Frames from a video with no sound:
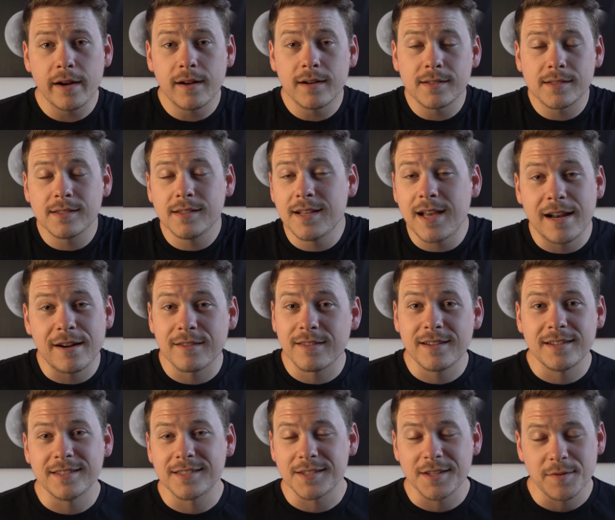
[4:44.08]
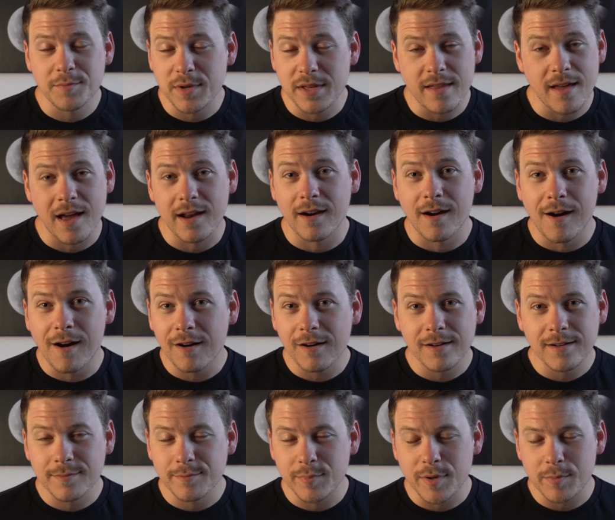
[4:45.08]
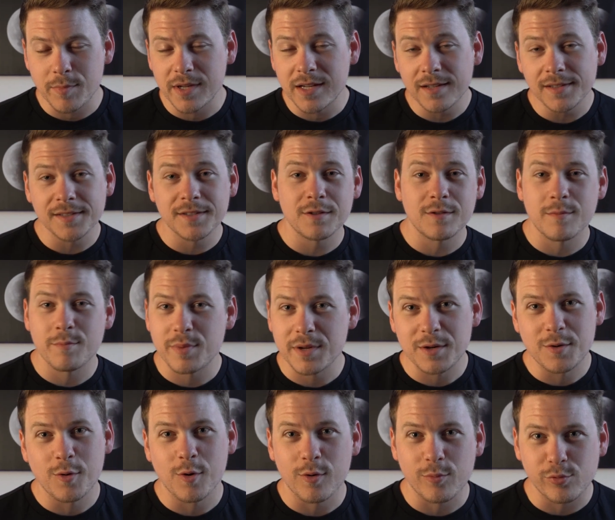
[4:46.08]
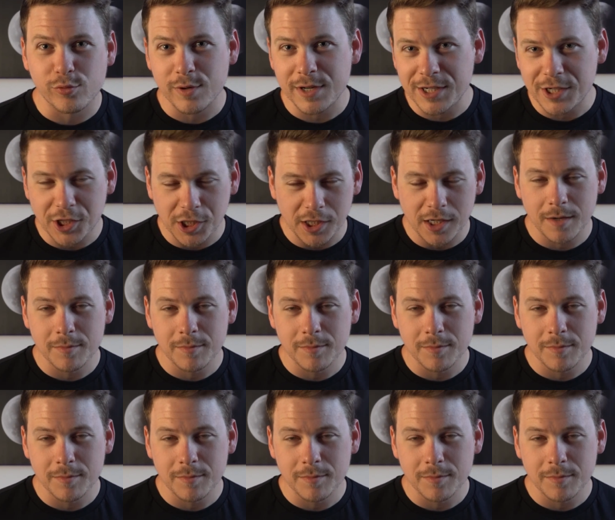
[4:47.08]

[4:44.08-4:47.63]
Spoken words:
honestly, I don't think it's going to be that hard, but because they're a big corporation,